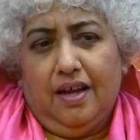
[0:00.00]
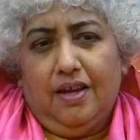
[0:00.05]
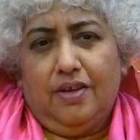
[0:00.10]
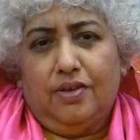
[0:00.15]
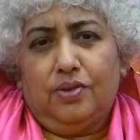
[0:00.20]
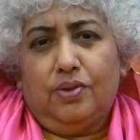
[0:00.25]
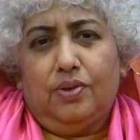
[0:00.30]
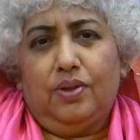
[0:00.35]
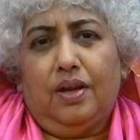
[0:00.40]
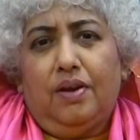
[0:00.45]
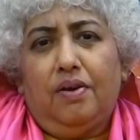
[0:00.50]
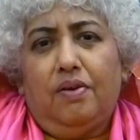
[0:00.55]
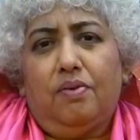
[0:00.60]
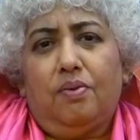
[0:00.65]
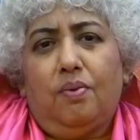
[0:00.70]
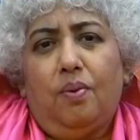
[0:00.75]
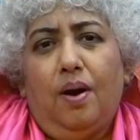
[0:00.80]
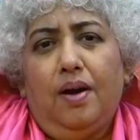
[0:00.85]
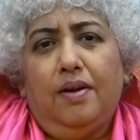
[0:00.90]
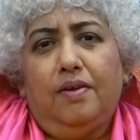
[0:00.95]
So there
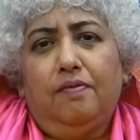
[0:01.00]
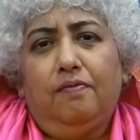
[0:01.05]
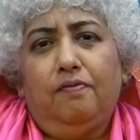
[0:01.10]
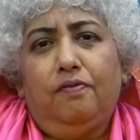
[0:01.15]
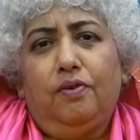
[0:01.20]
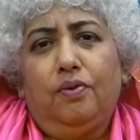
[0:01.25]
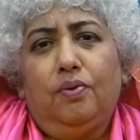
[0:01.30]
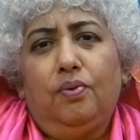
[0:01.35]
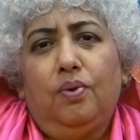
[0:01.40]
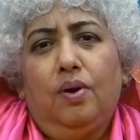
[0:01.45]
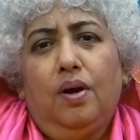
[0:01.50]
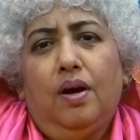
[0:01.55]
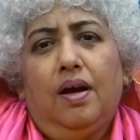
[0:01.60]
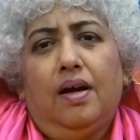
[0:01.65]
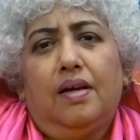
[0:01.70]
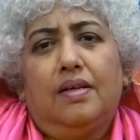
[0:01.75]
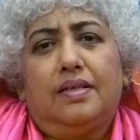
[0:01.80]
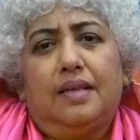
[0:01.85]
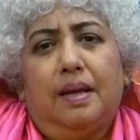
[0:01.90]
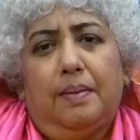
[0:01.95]
are quite a few
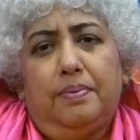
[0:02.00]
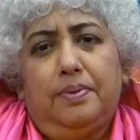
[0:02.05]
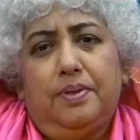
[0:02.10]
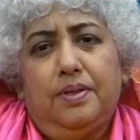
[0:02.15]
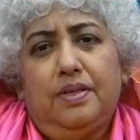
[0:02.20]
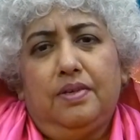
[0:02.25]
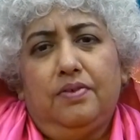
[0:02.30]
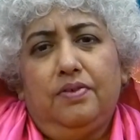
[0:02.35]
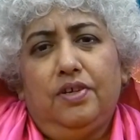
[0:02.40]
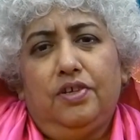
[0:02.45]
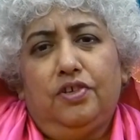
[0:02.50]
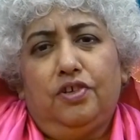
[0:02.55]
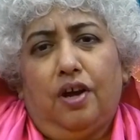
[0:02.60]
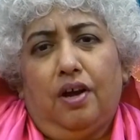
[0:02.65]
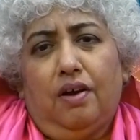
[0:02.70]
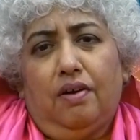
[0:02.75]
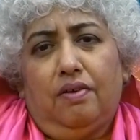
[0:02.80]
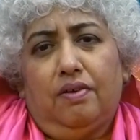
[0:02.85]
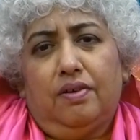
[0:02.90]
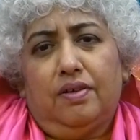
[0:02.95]
subsidiary
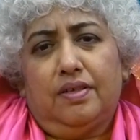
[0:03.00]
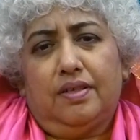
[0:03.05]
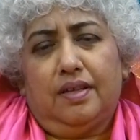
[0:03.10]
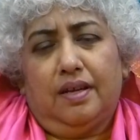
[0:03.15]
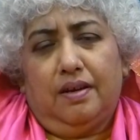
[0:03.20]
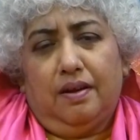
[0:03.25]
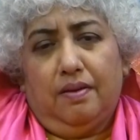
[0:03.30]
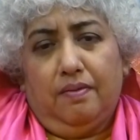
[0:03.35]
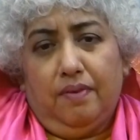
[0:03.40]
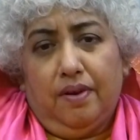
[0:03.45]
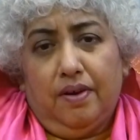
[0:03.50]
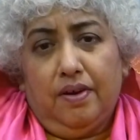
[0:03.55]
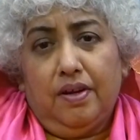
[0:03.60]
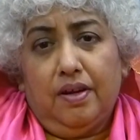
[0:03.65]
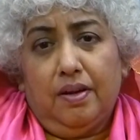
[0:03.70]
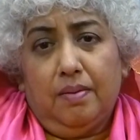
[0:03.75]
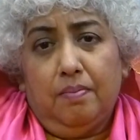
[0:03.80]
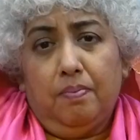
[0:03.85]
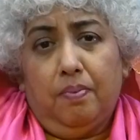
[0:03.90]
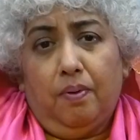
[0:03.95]
chakras that are
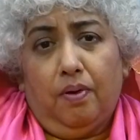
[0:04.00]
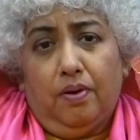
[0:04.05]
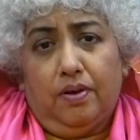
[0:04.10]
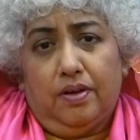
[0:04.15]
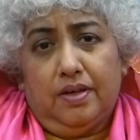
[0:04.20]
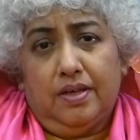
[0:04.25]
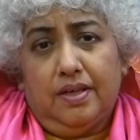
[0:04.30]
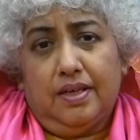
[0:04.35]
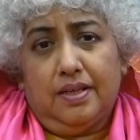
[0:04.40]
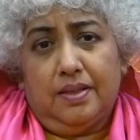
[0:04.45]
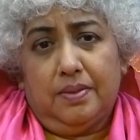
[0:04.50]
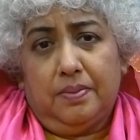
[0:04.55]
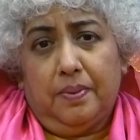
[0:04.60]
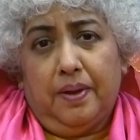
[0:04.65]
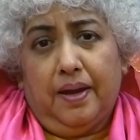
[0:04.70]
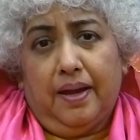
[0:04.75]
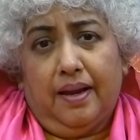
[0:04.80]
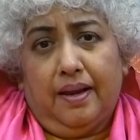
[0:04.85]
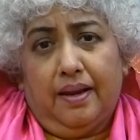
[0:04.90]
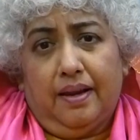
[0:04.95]
very important as
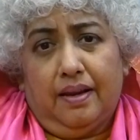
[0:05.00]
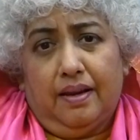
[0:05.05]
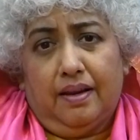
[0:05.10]
well.